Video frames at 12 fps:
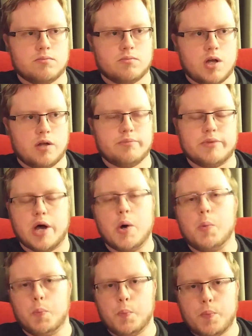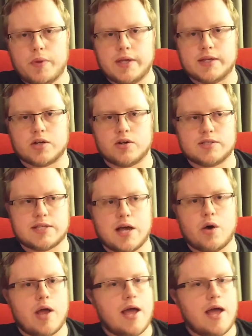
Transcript: Well, no. It turns out